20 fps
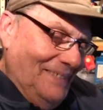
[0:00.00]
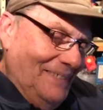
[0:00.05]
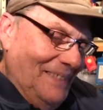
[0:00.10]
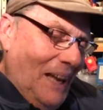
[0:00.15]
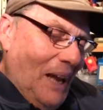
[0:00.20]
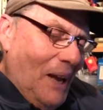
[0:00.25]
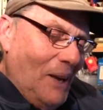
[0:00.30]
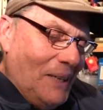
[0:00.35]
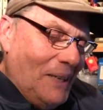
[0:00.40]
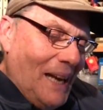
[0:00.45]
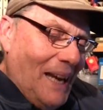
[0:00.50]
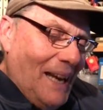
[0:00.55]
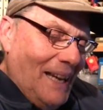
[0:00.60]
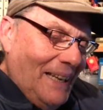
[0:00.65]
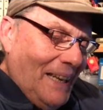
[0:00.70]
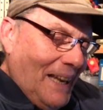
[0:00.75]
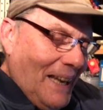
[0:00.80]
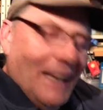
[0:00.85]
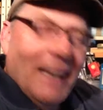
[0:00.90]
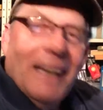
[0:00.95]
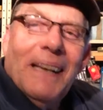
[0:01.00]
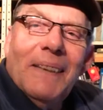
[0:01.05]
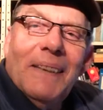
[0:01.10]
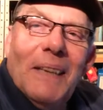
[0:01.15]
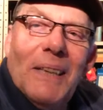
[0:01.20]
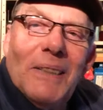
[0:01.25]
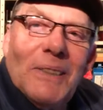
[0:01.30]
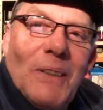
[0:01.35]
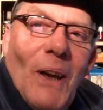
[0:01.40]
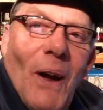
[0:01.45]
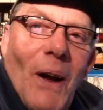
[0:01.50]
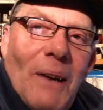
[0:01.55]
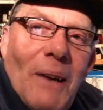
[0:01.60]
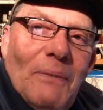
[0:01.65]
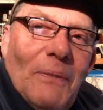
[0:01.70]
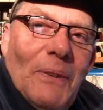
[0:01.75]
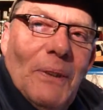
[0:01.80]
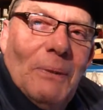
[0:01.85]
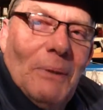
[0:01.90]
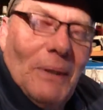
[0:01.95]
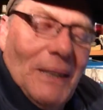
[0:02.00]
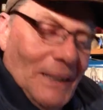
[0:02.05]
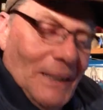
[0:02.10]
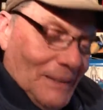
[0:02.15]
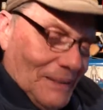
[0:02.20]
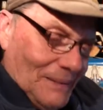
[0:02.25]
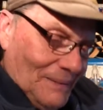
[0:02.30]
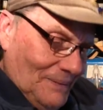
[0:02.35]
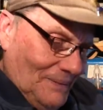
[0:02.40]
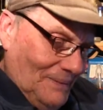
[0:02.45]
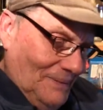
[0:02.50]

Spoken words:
Okay, this time for real.